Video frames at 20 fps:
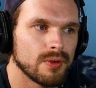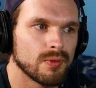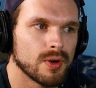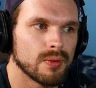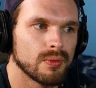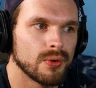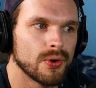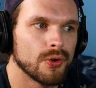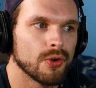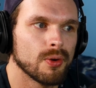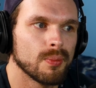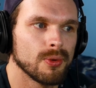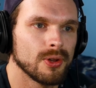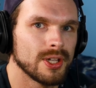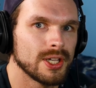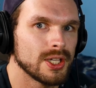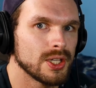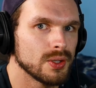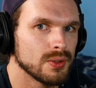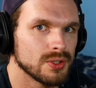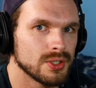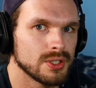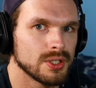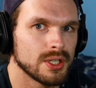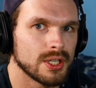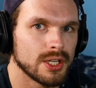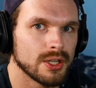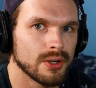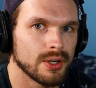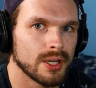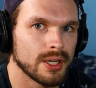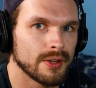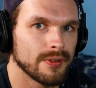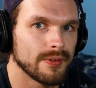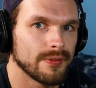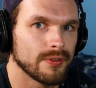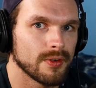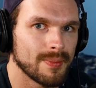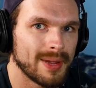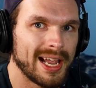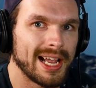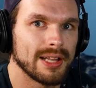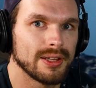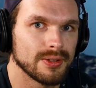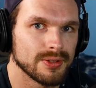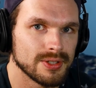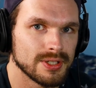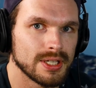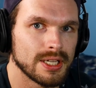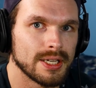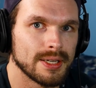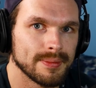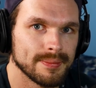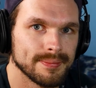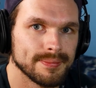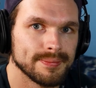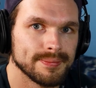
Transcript: than what we're normally used to hearing from Halocene.